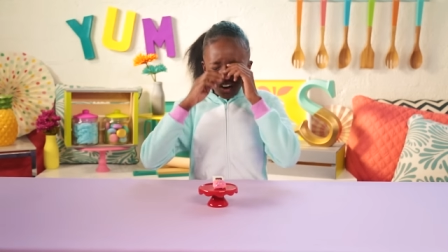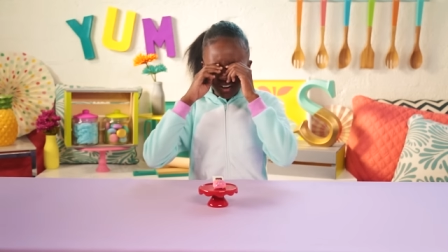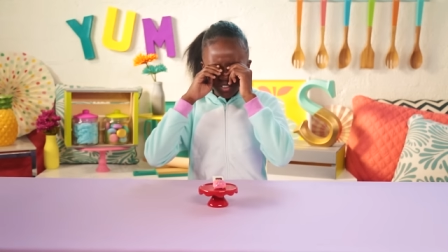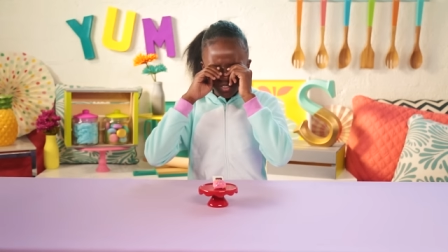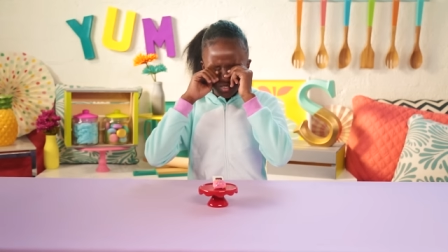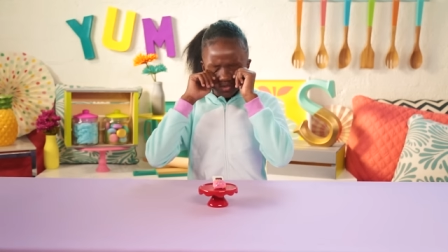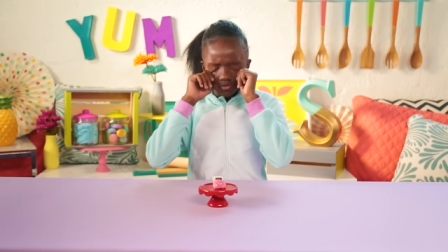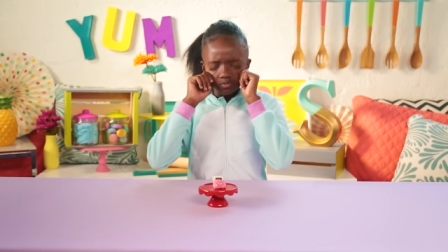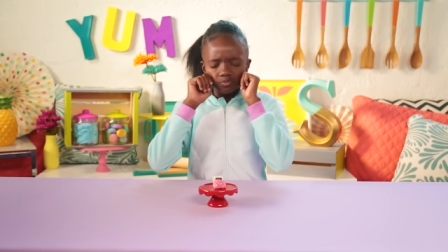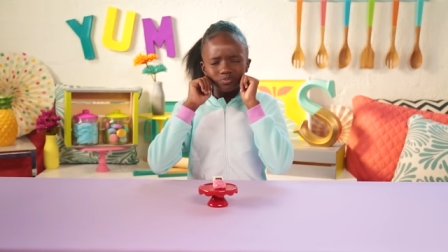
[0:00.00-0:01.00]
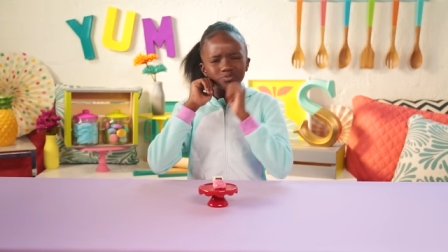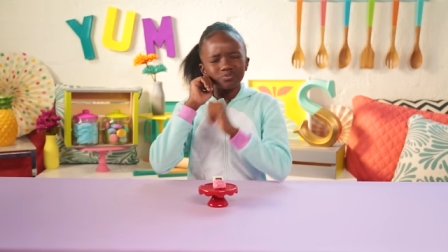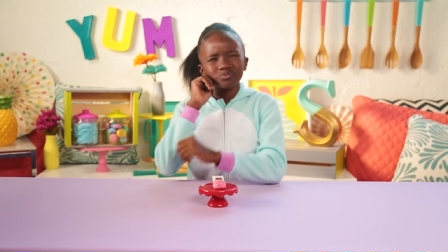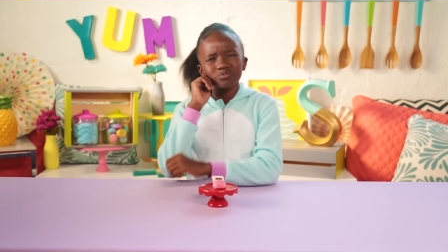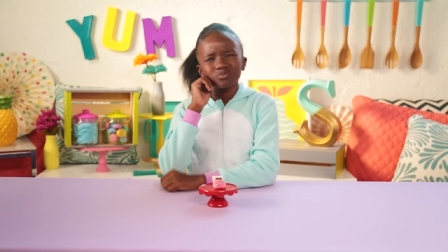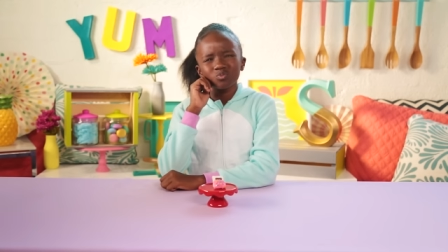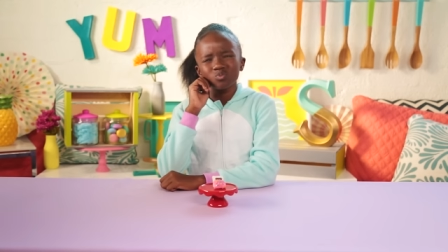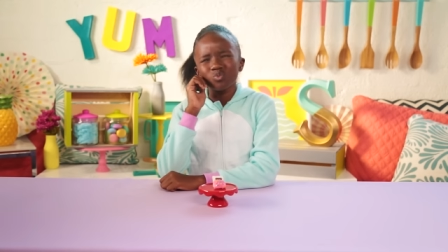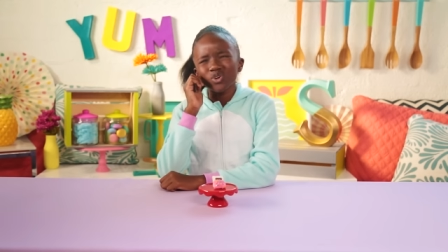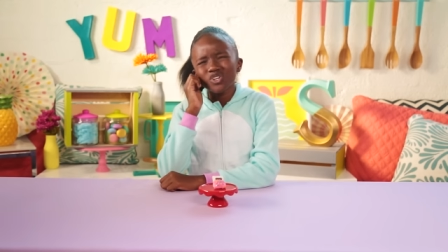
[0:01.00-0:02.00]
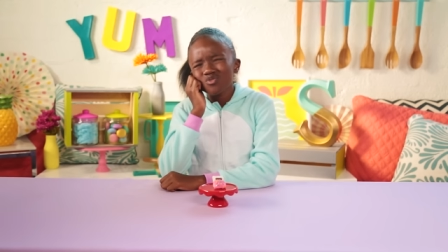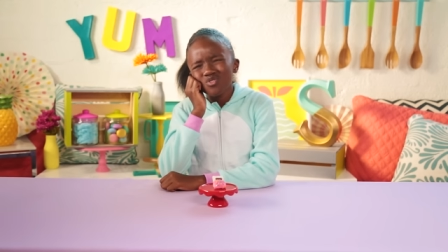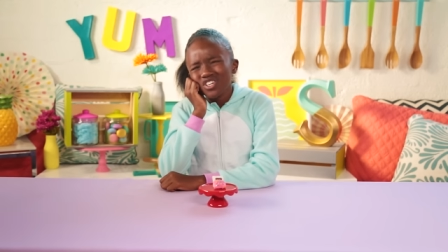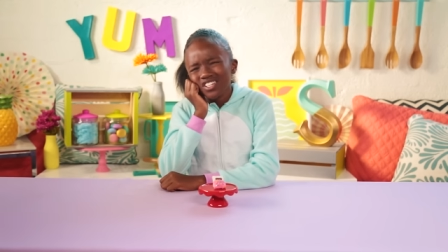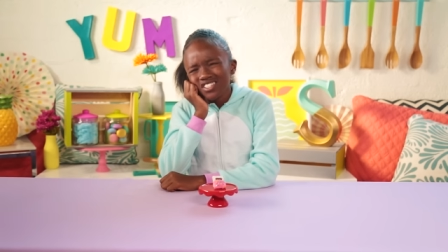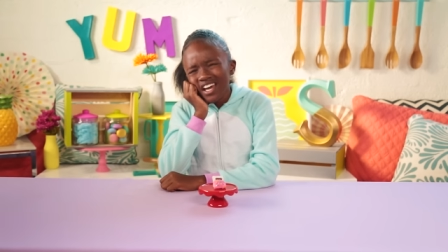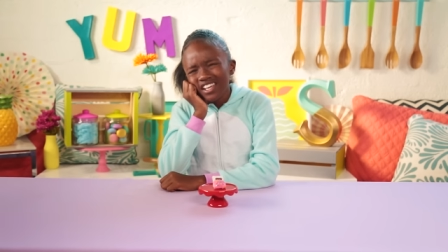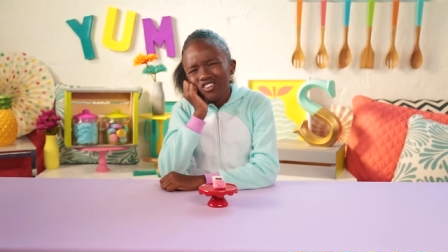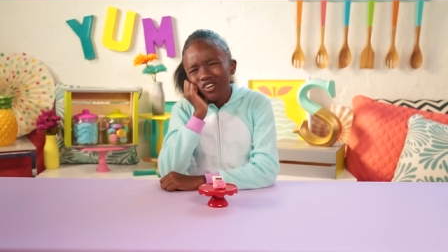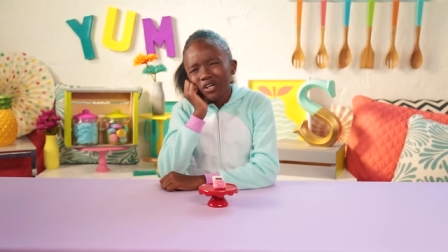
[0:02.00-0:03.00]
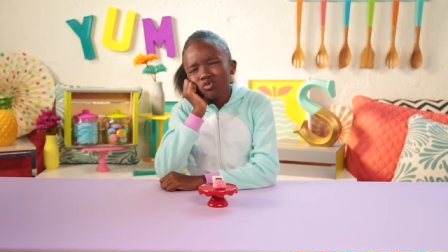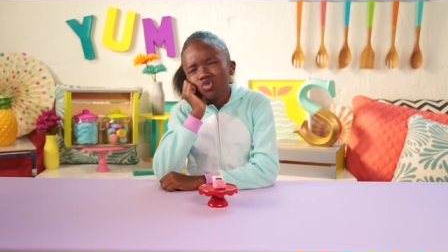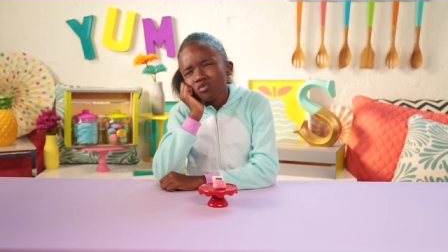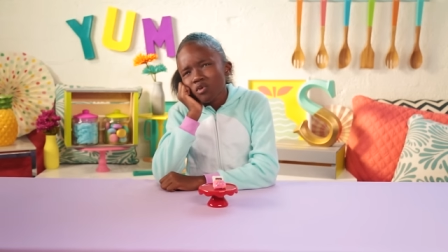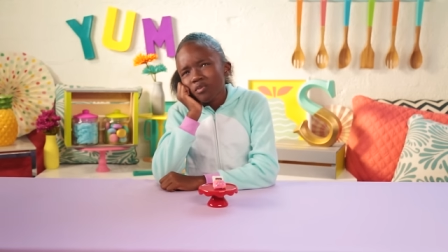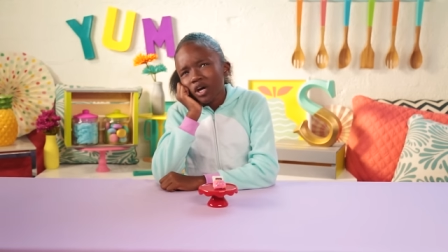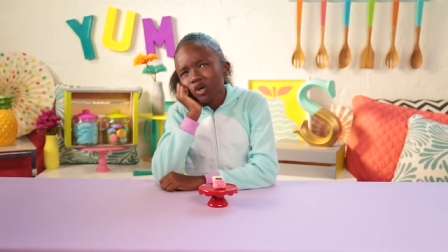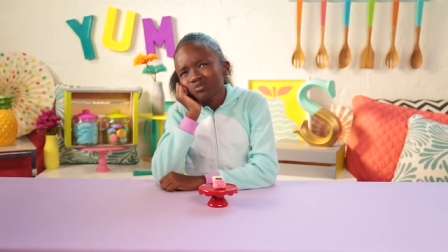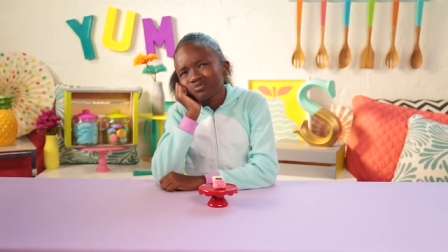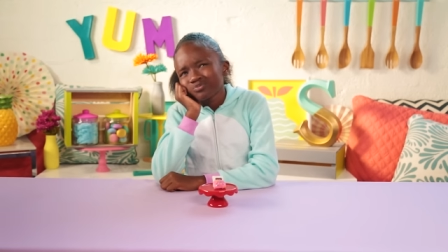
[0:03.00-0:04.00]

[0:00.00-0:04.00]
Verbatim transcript: Hmm. What do you think Teddy Grahams dream about?